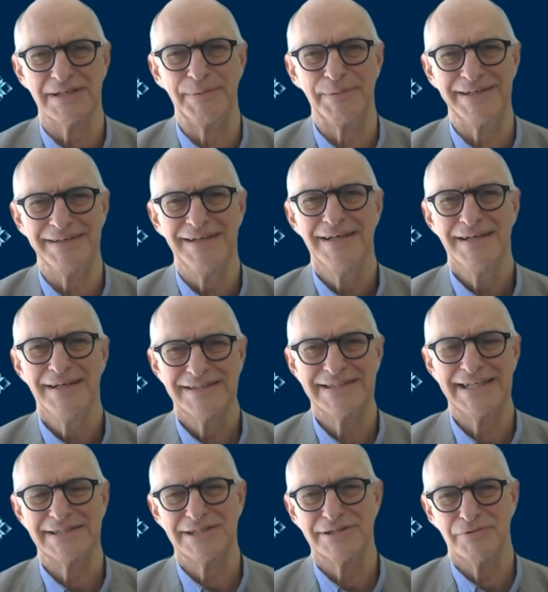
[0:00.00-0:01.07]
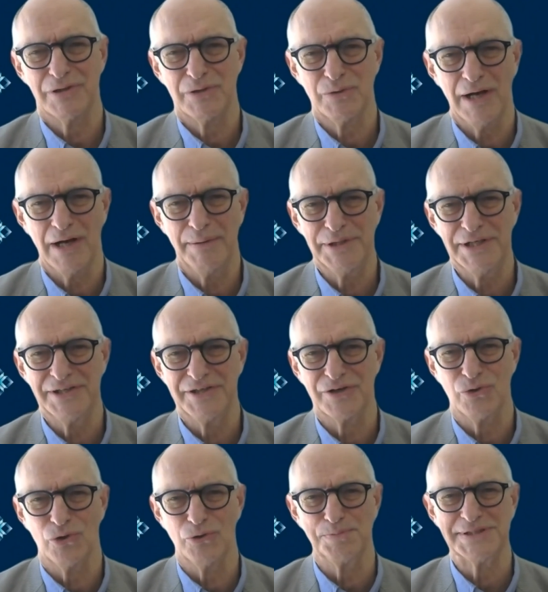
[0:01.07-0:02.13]
I mean, there's actually a requirement in the
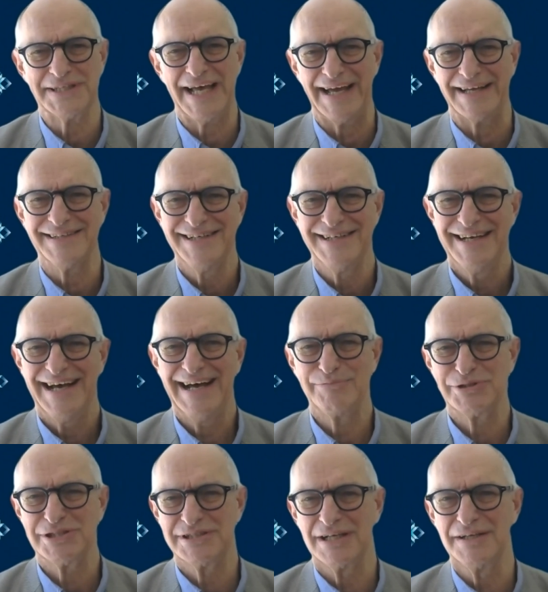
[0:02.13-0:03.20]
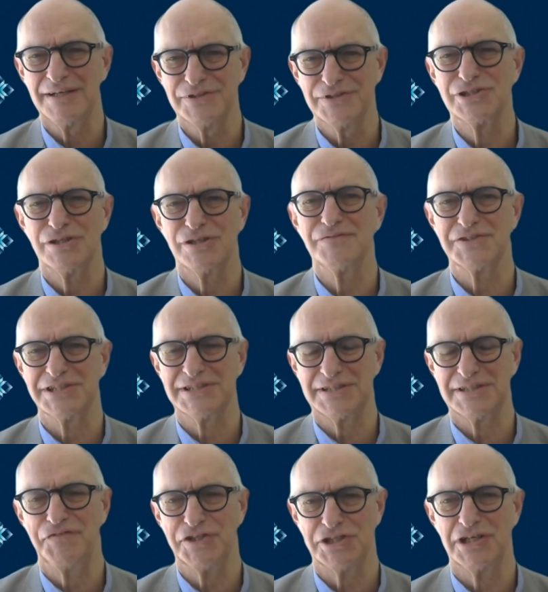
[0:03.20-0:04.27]
Corps Act to deliver services
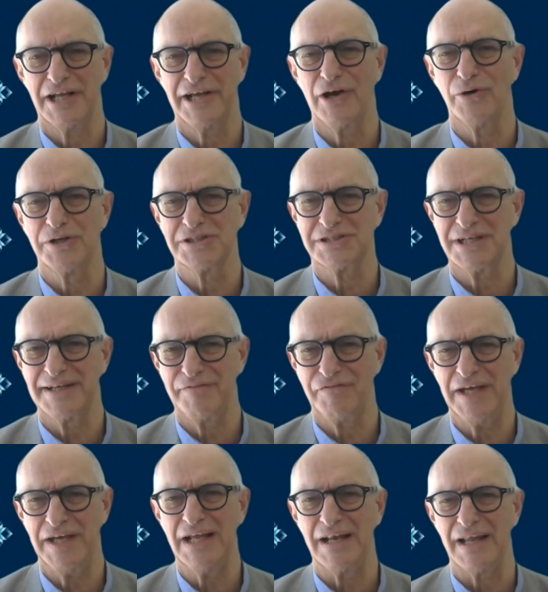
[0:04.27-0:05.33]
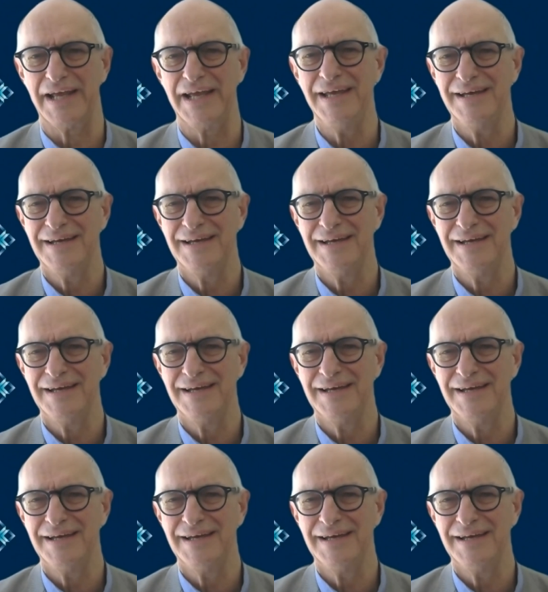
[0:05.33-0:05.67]
efficiently, honestly, fairly.